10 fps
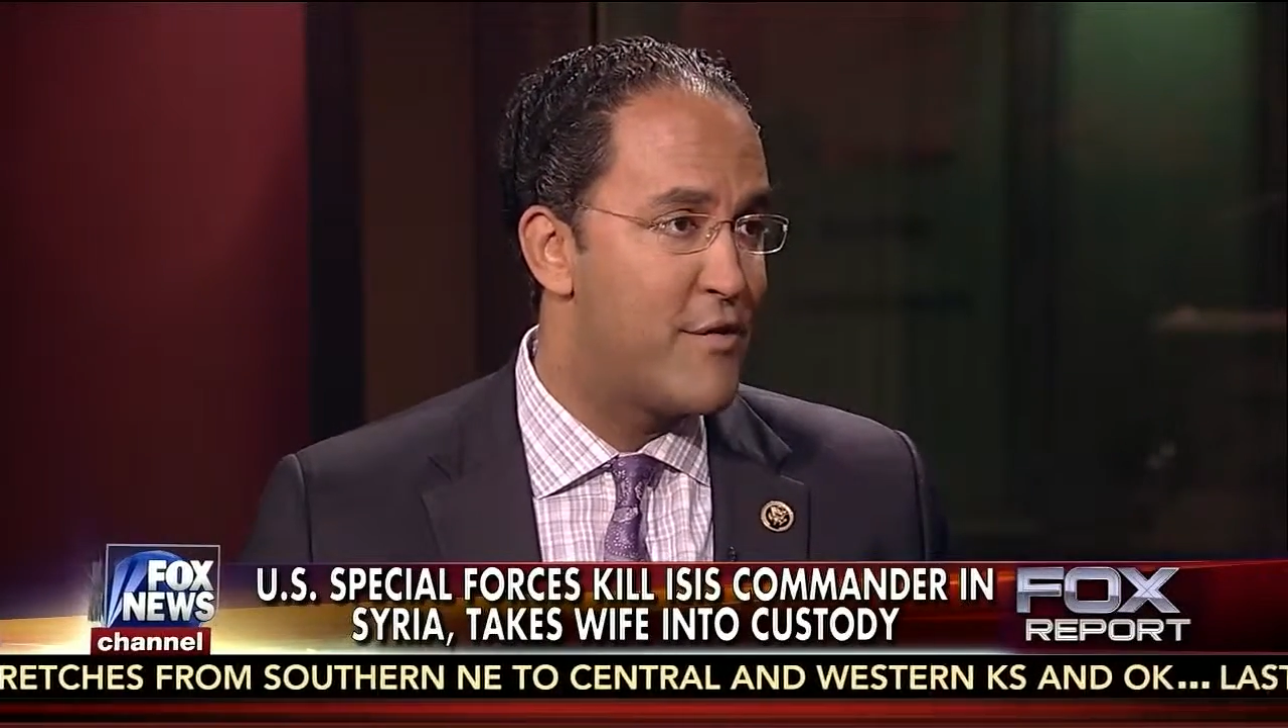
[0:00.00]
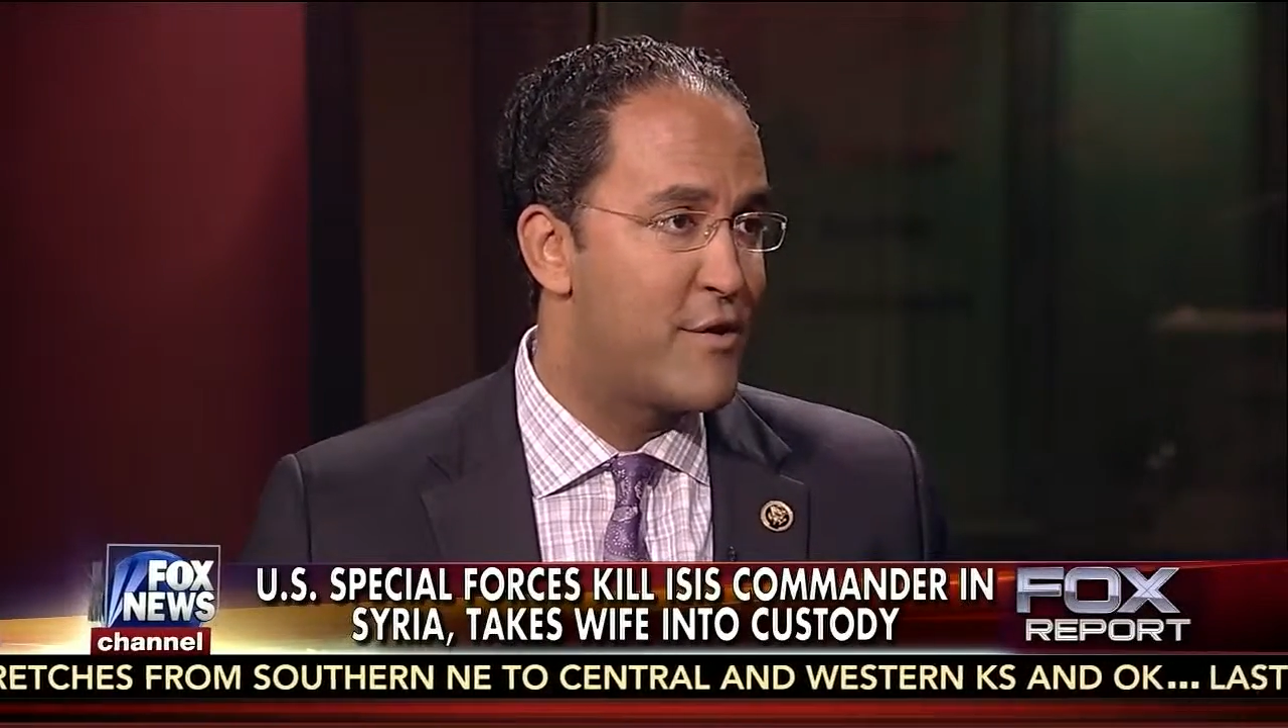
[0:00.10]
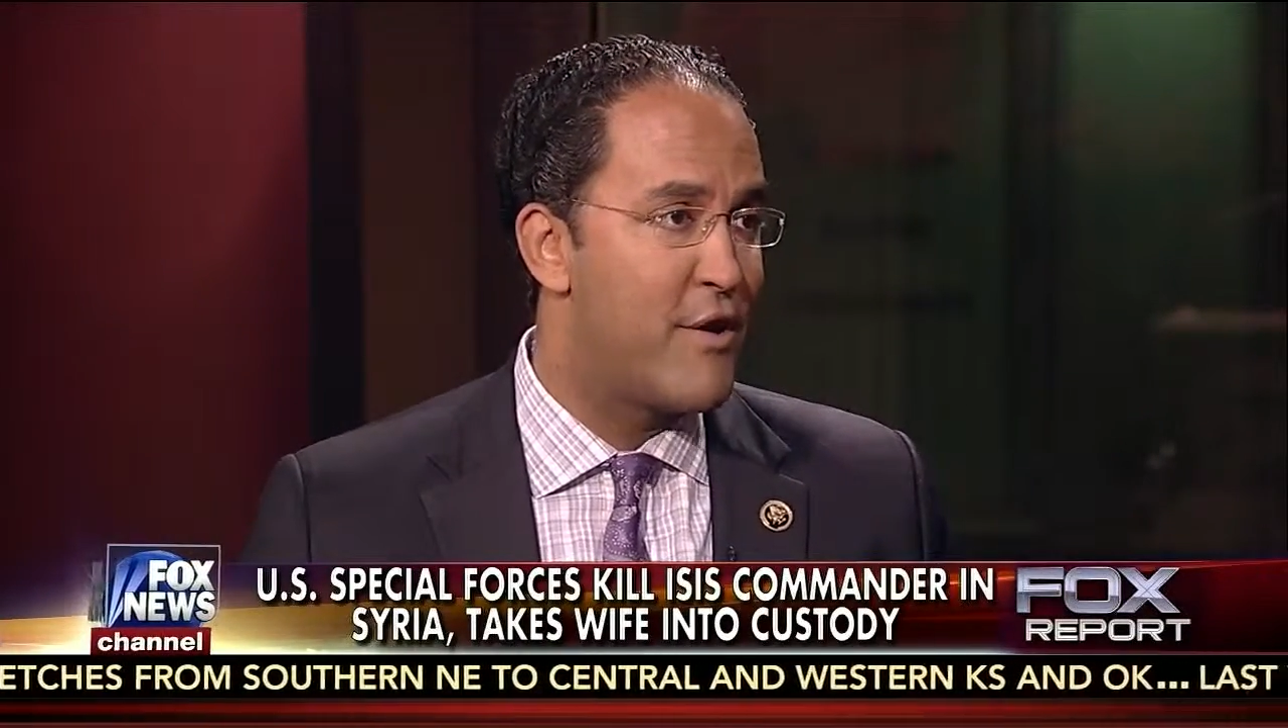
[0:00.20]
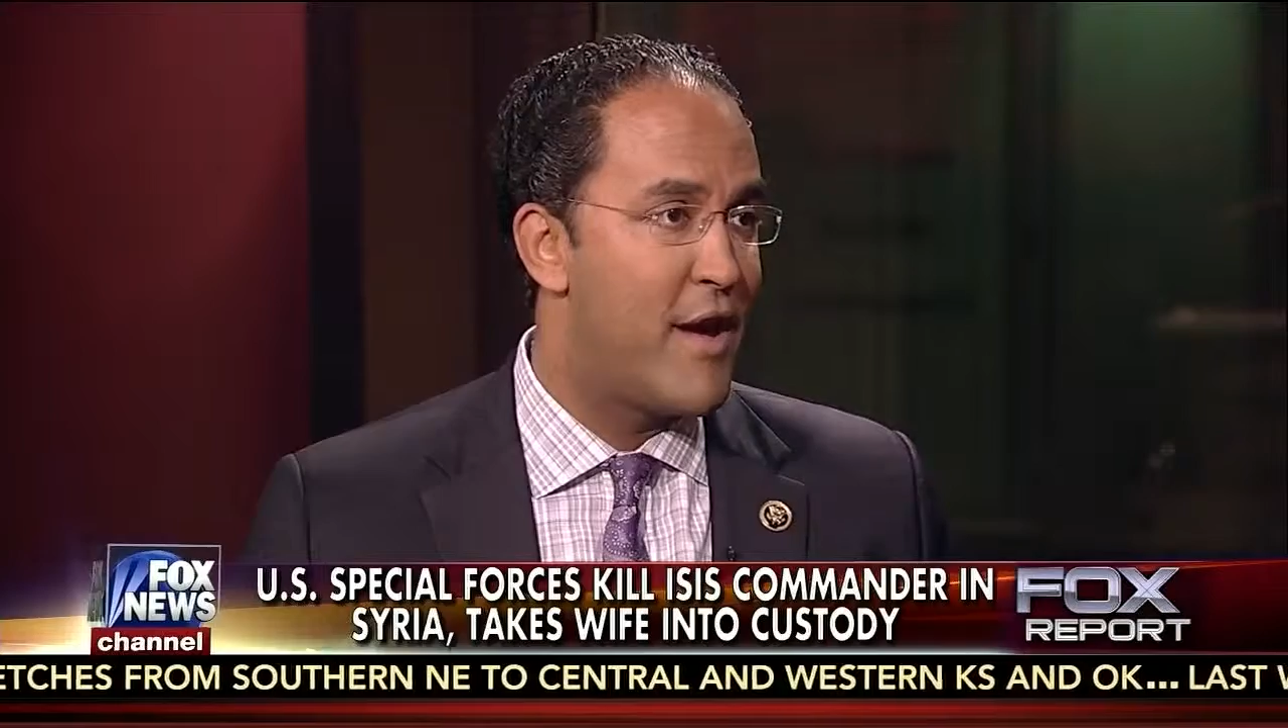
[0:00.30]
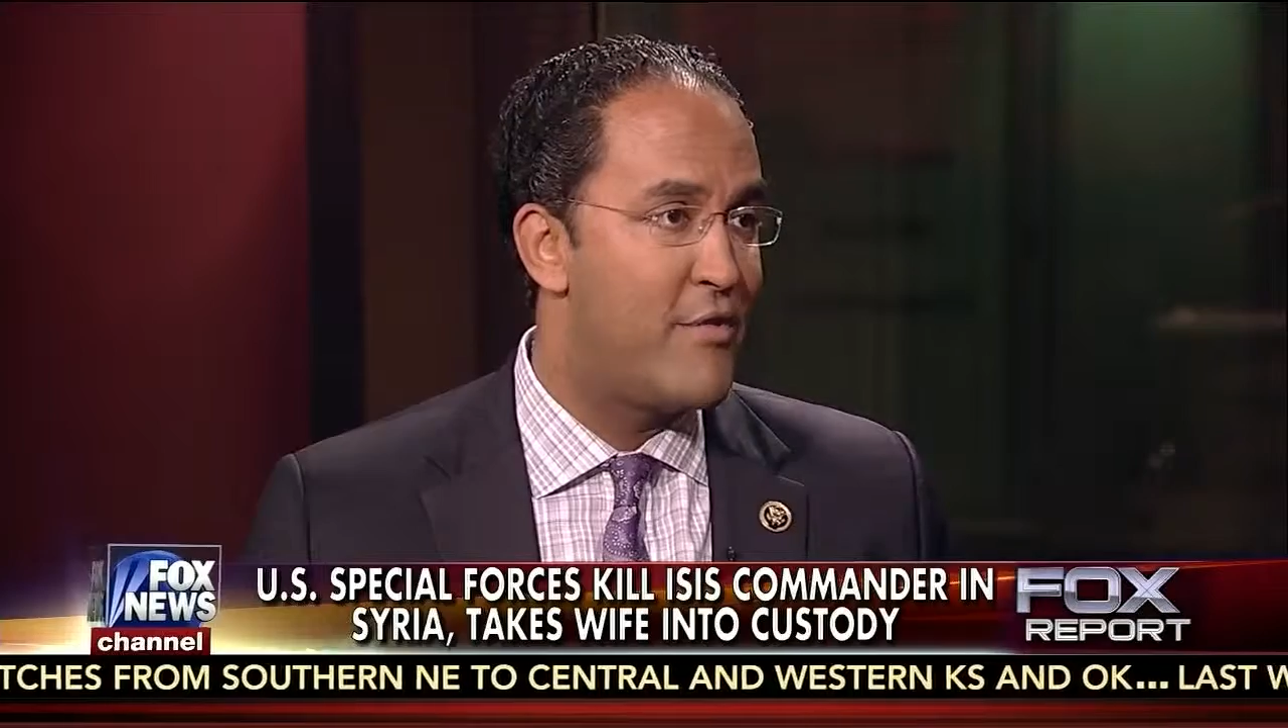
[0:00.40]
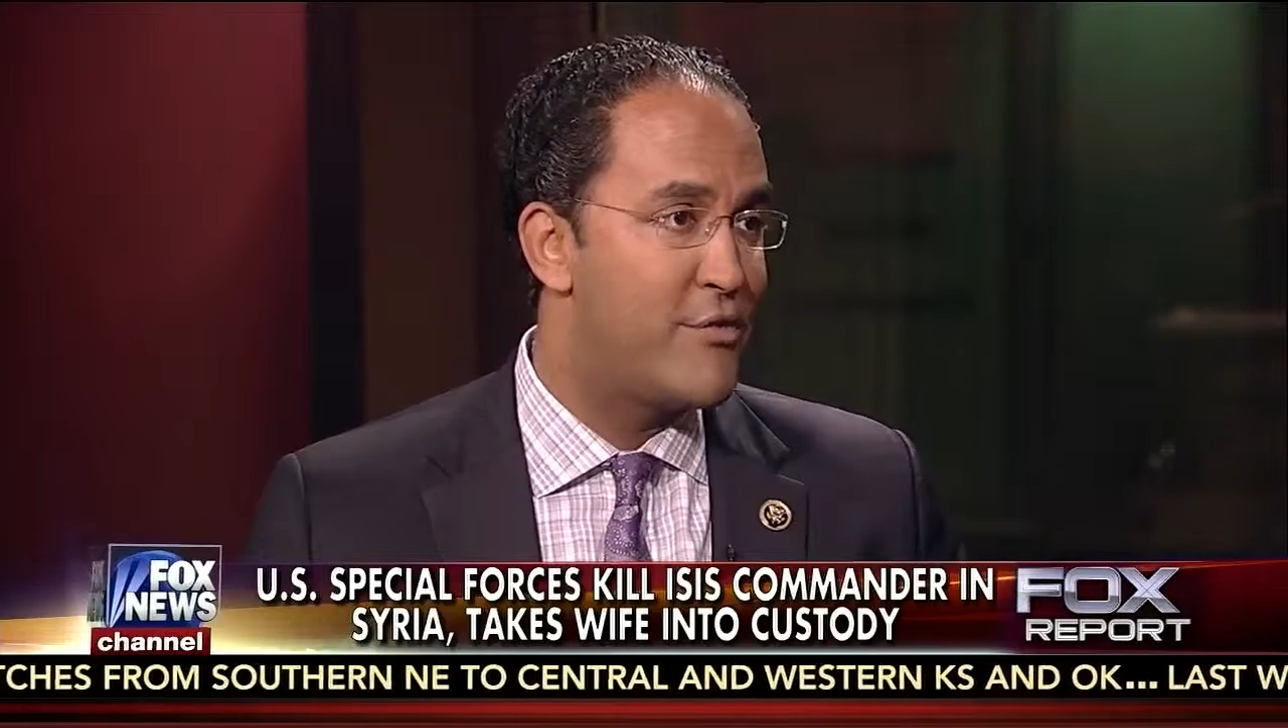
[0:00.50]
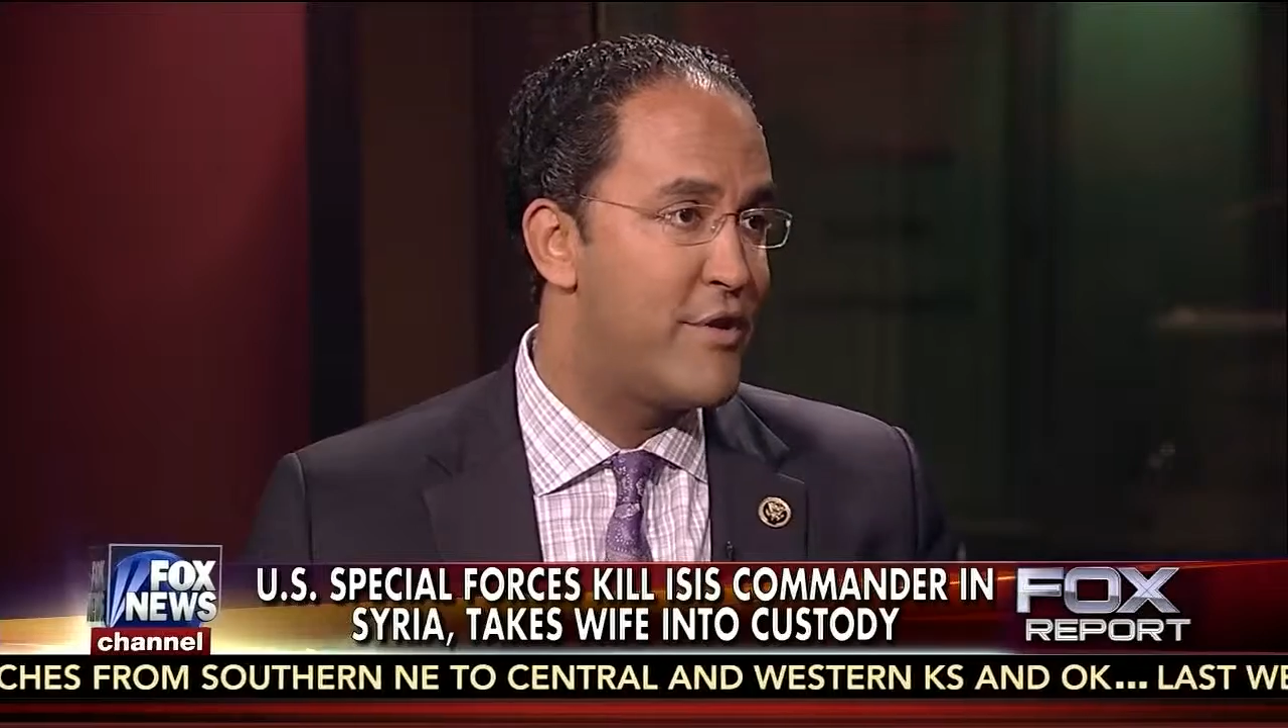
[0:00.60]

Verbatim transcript: on the ground,